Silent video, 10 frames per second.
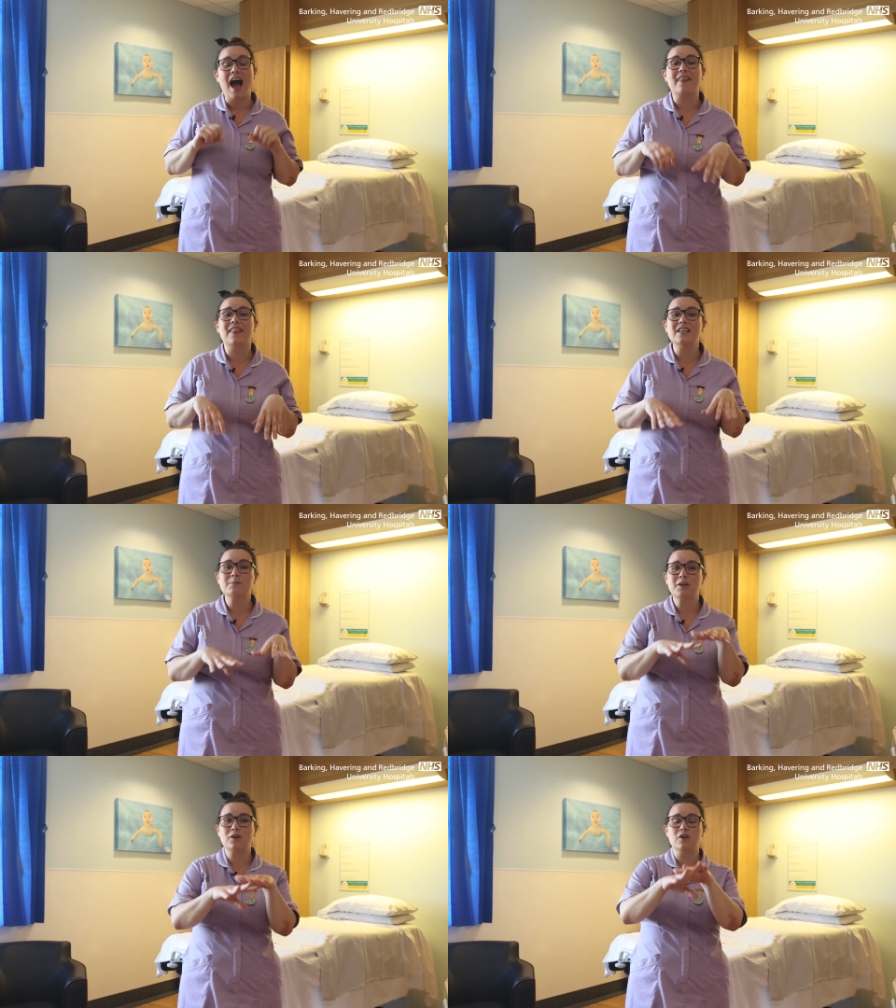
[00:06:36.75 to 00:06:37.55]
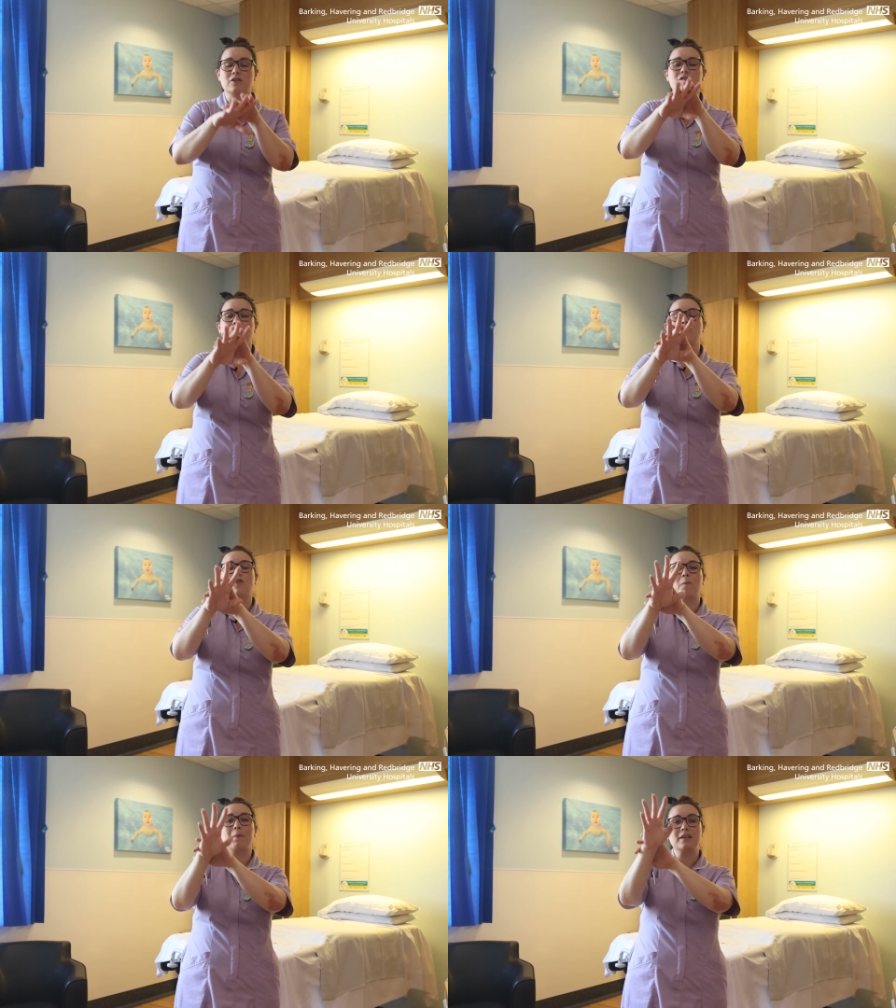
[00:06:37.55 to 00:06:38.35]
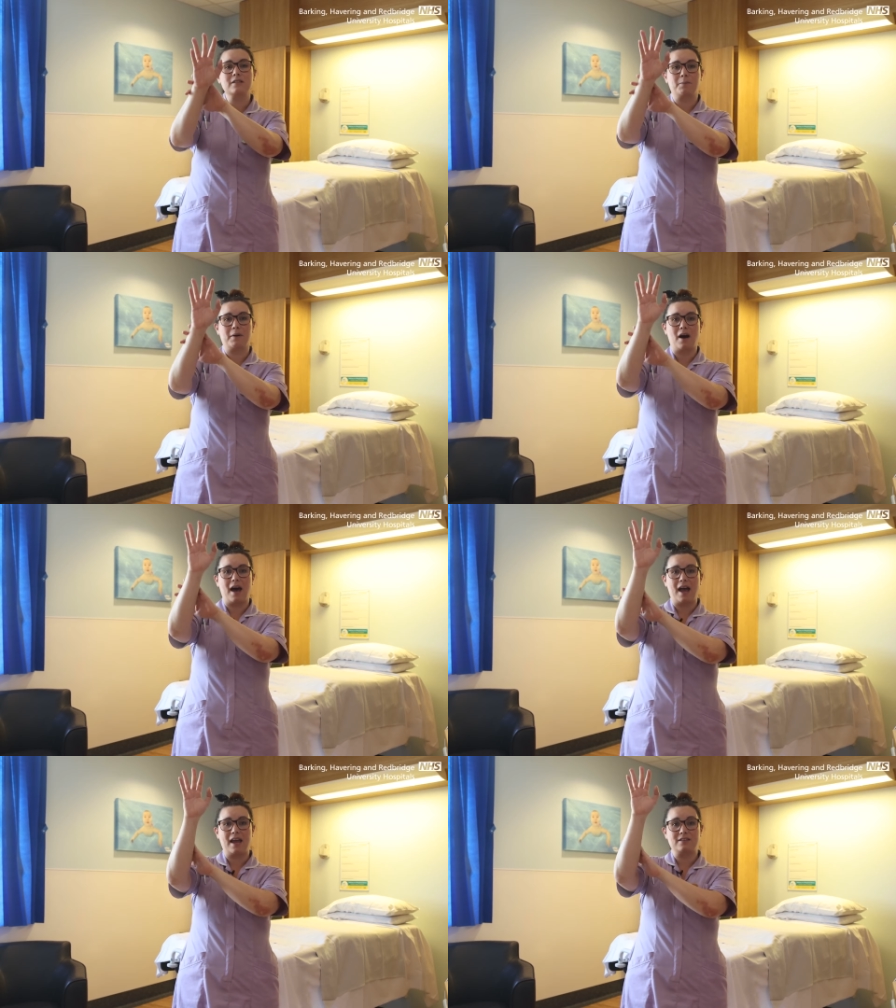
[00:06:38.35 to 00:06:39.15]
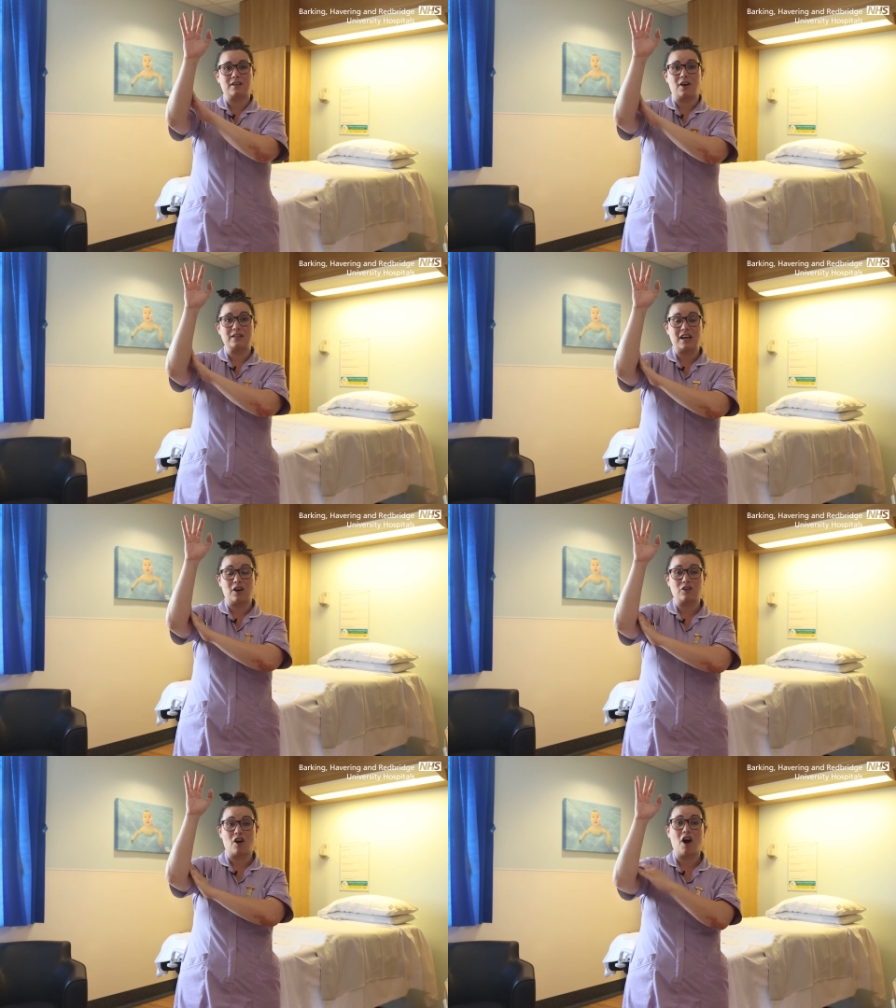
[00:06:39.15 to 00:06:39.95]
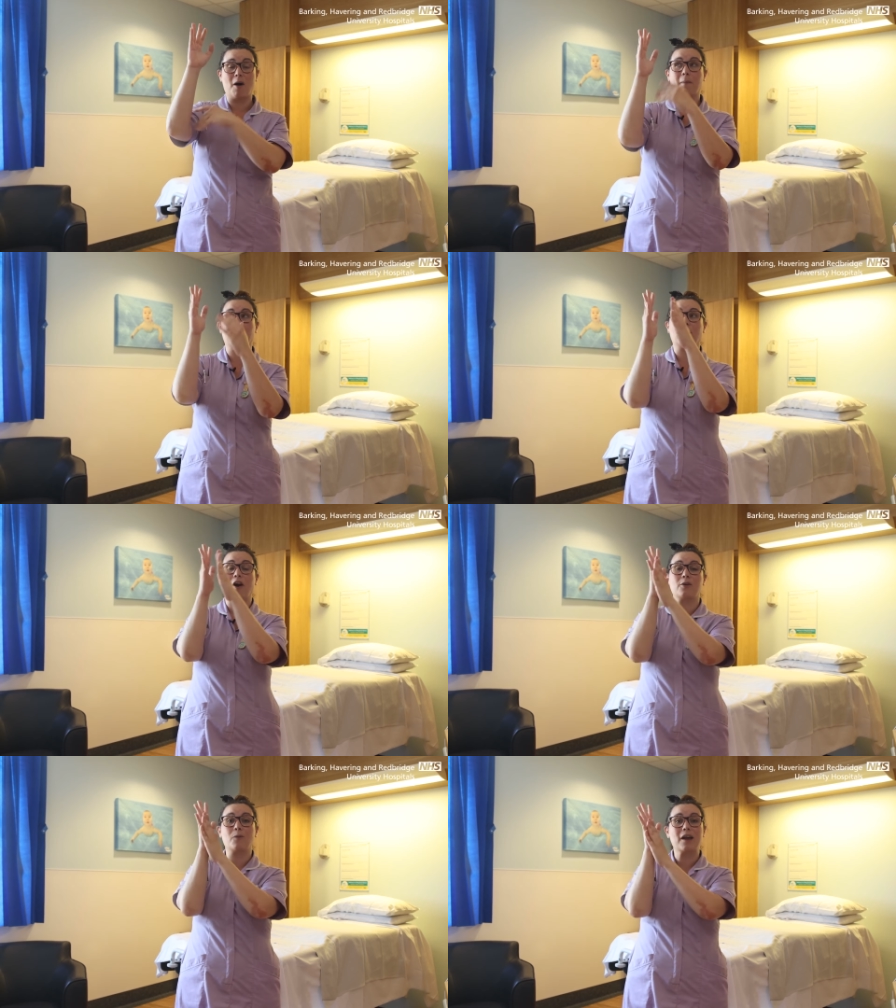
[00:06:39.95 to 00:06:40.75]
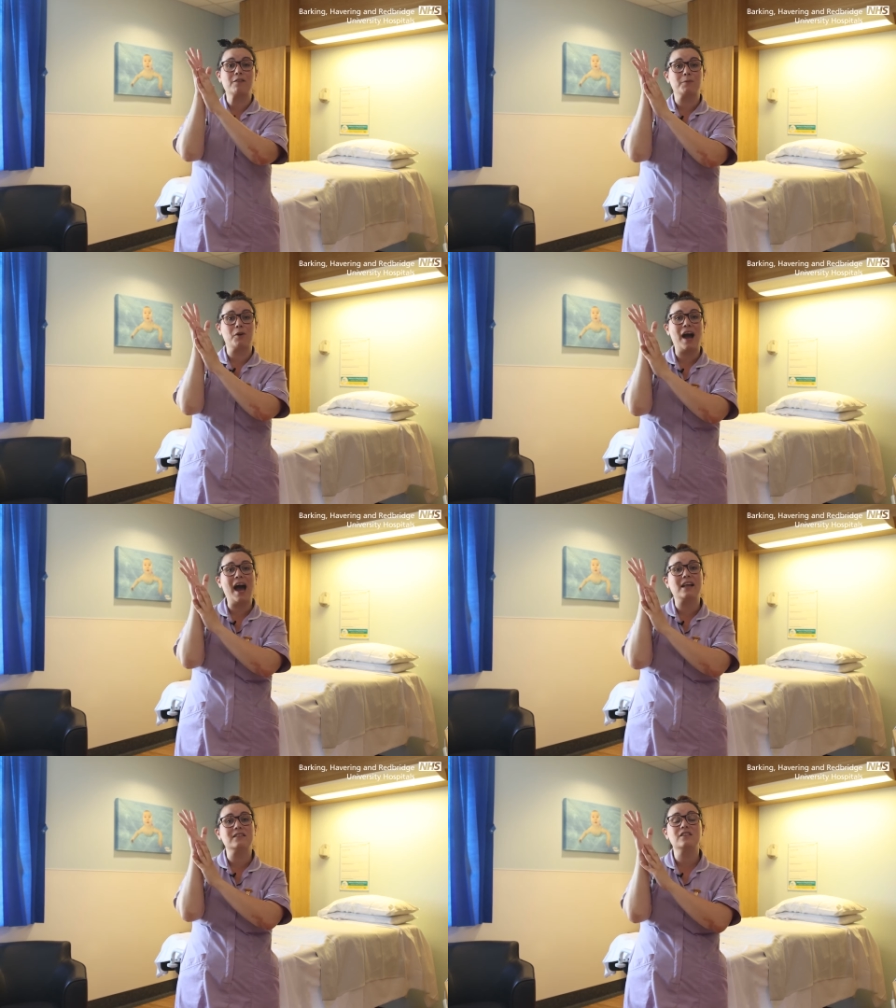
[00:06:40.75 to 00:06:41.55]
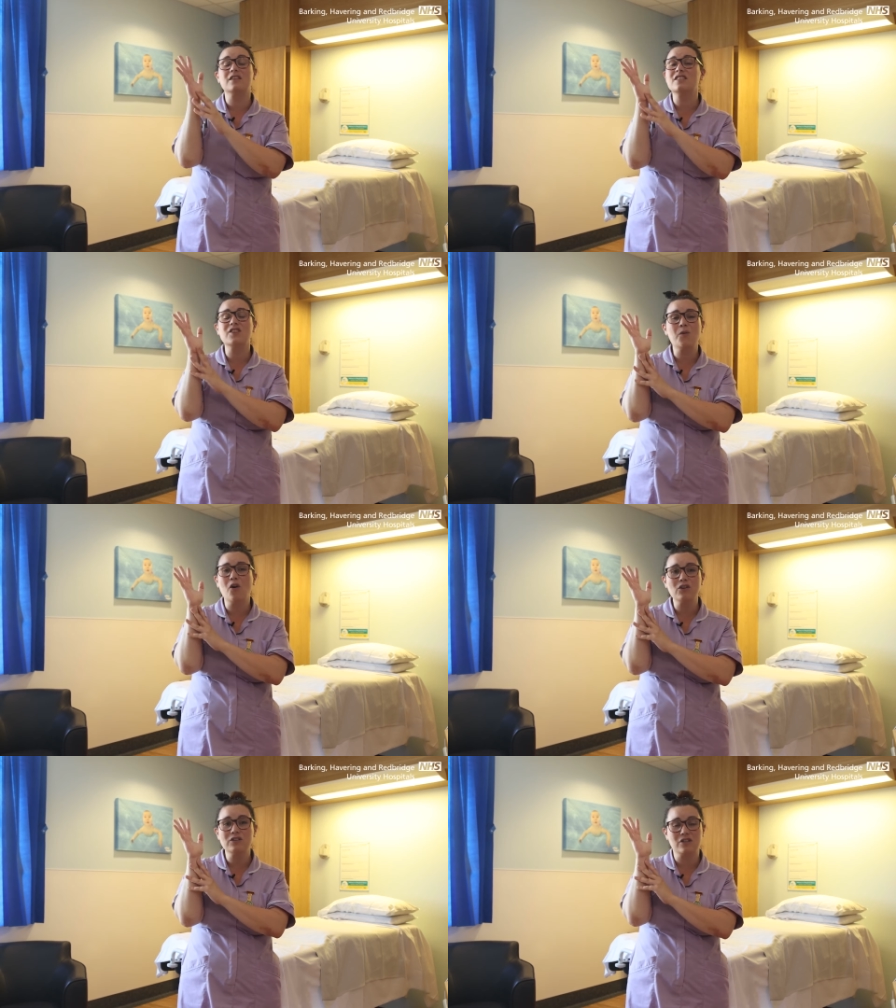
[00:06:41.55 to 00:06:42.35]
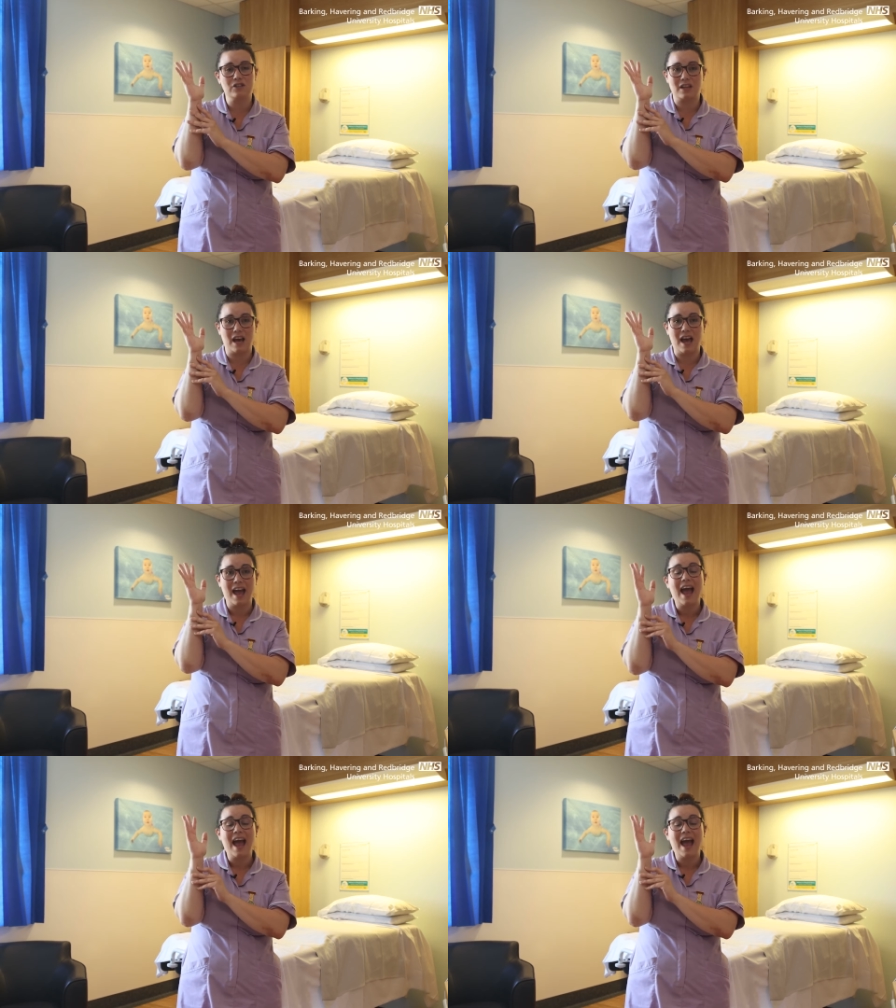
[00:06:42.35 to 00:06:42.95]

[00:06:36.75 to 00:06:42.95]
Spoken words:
And that's because your blood supply is going down your arm and going away from your hand. So there's no oxygen there.